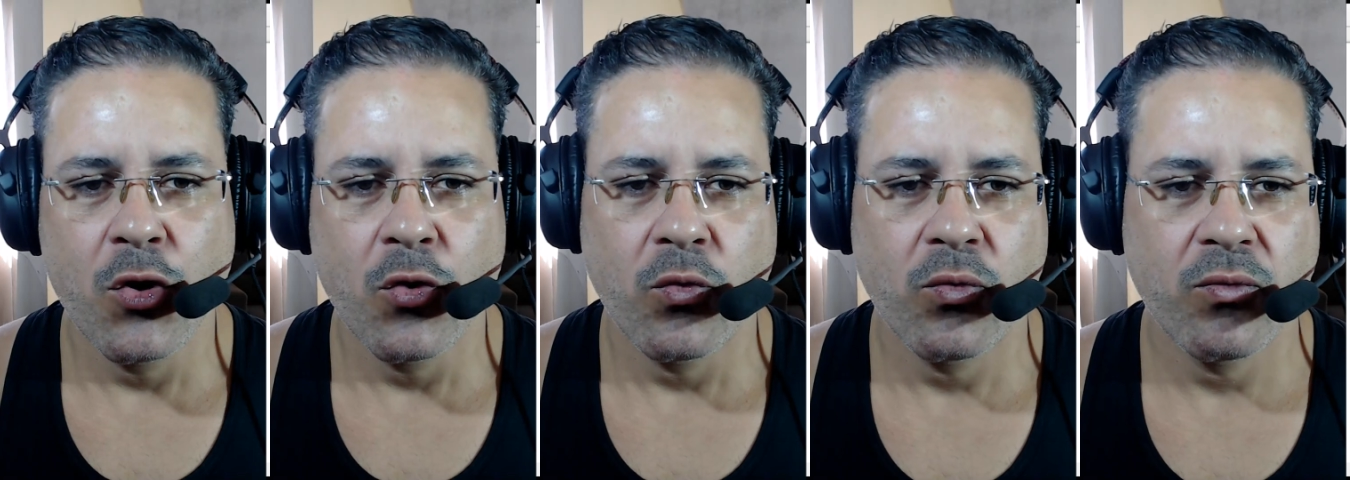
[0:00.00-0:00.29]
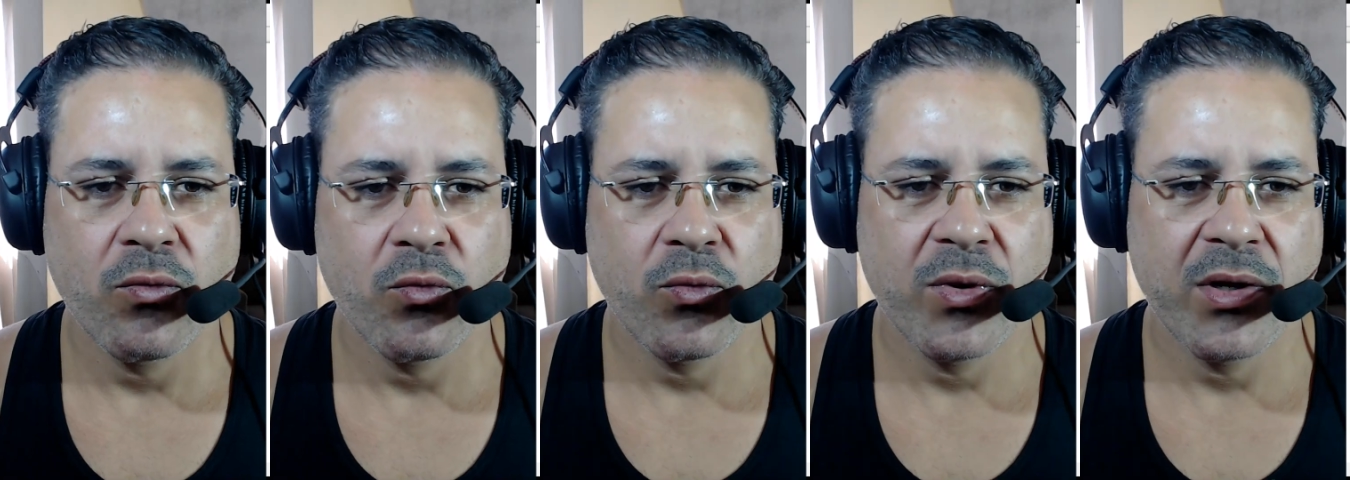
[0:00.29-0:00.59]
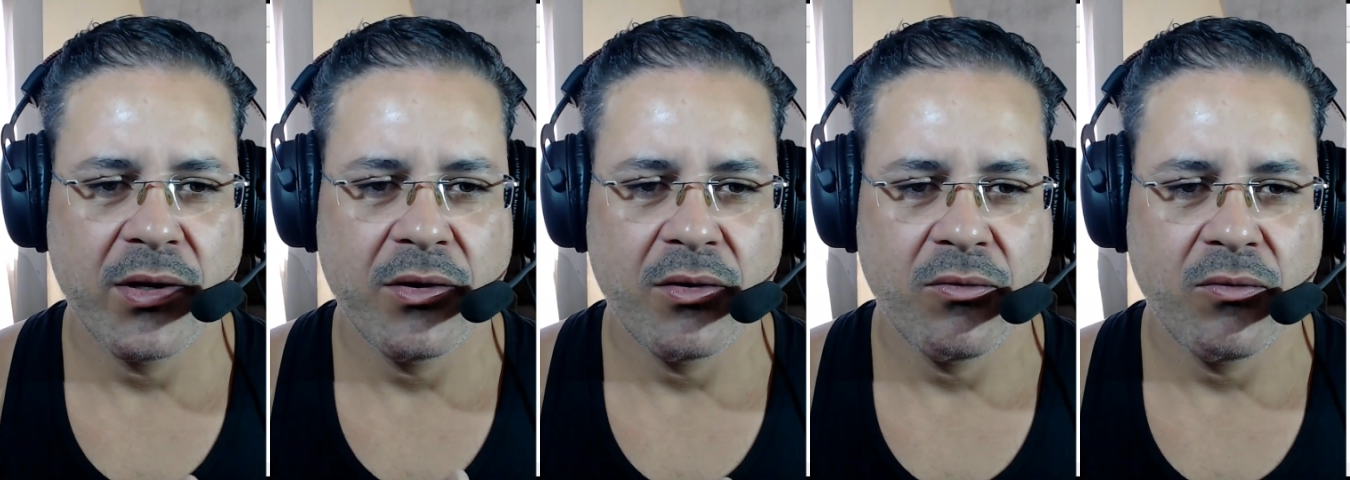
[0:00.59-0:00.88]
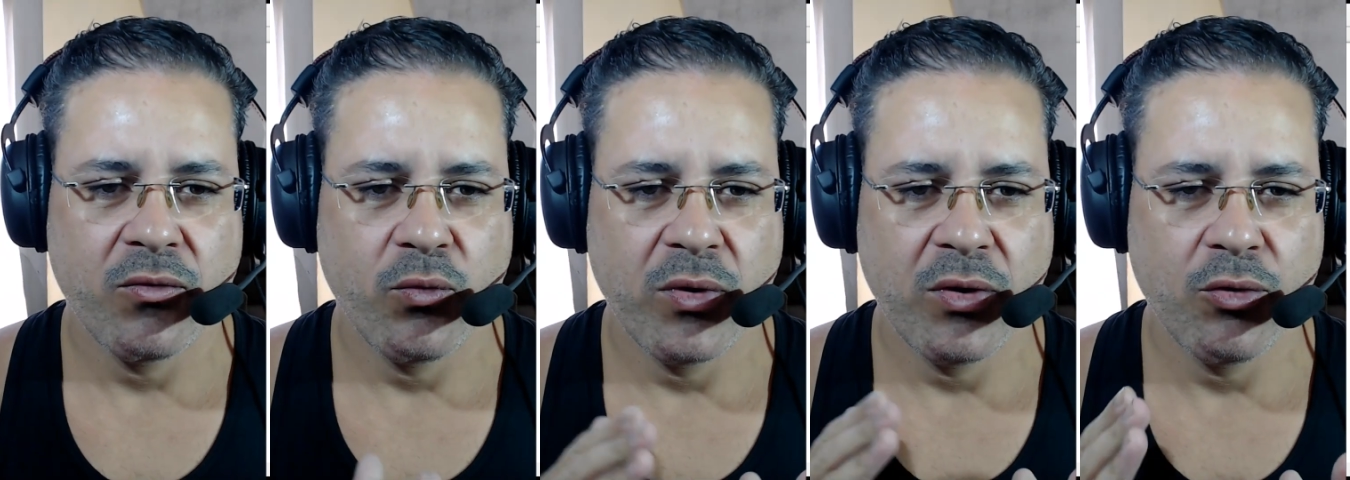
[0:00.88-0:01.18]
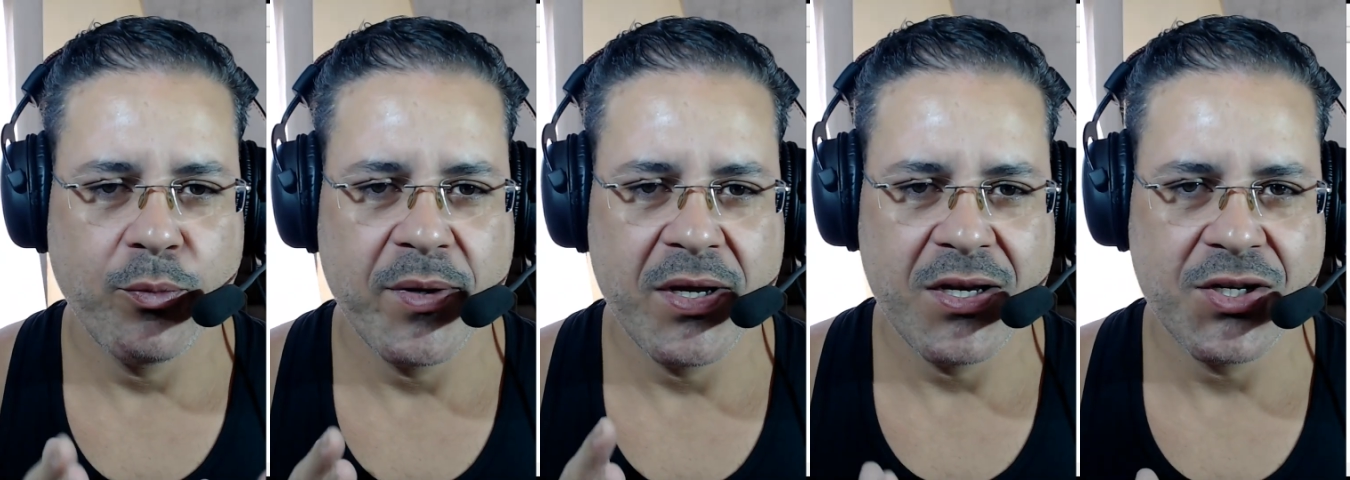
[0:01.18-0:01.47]
we'll
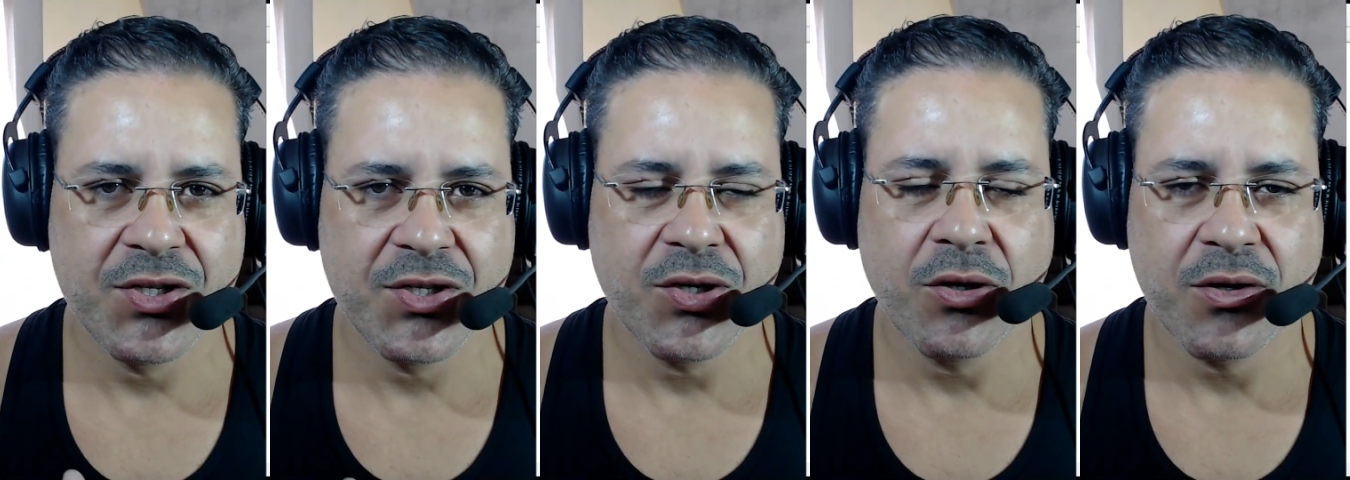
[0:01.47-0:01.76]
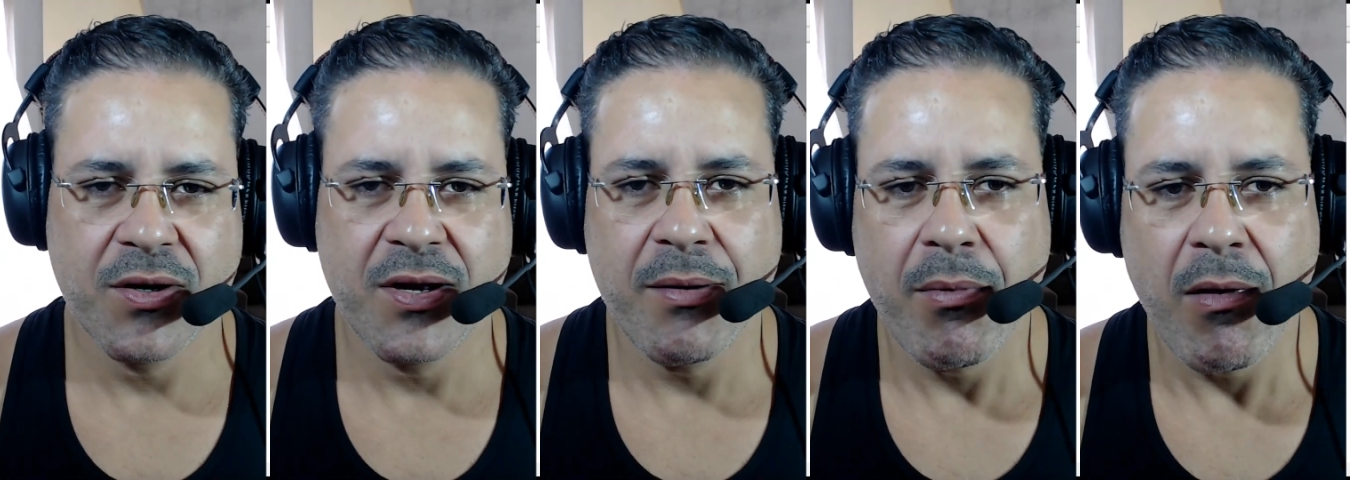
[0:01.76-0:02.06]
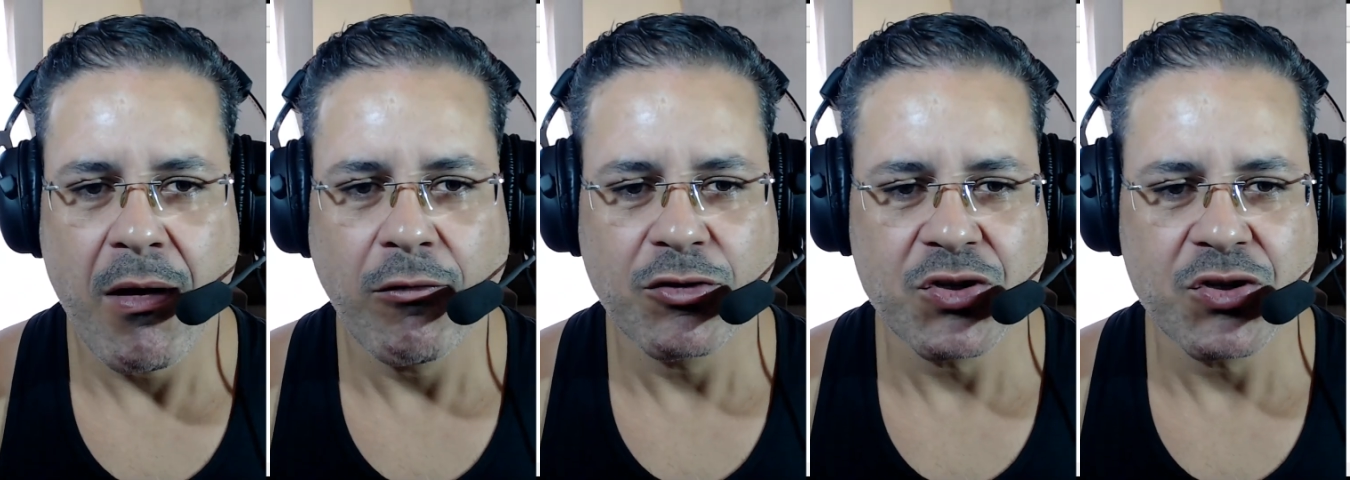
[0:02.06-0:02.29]
be talking about